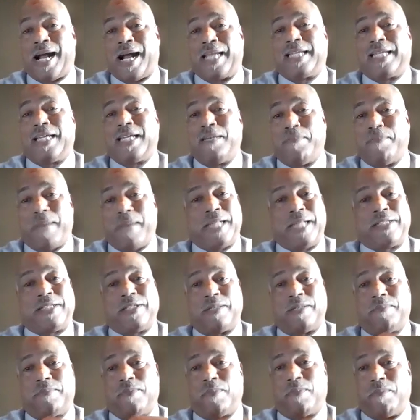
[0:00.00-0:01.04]
can match
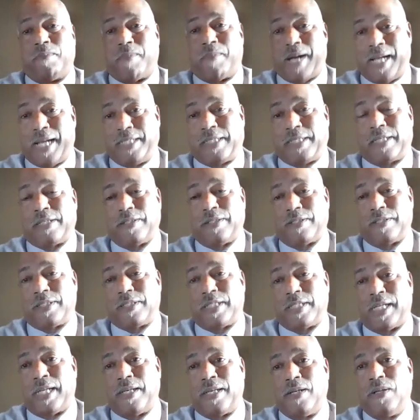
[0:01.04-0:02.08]
up my skill
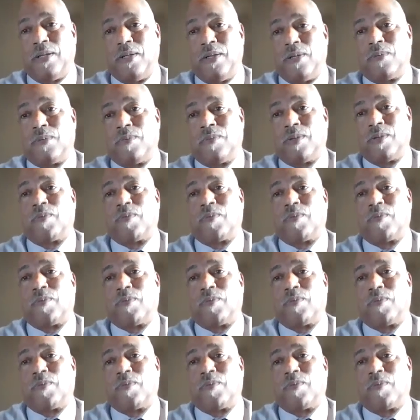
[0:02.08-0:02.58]
set with